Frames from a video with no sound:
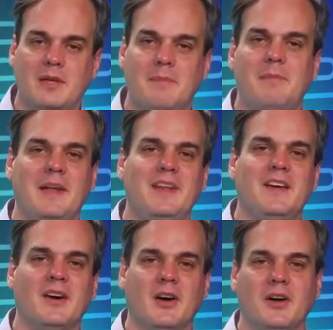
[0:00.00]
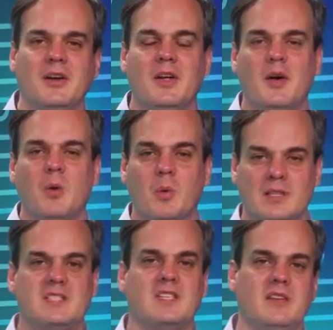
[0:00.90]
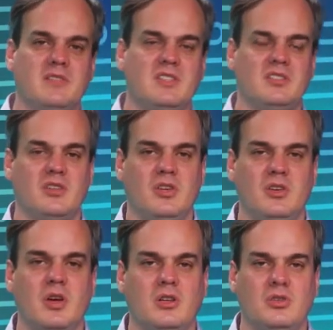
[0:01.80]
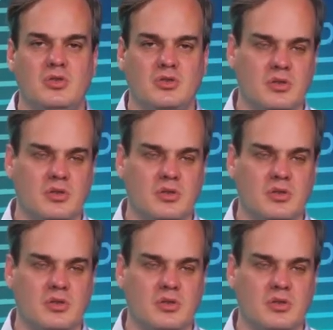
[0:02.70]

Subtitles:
depending on what services are you going to use.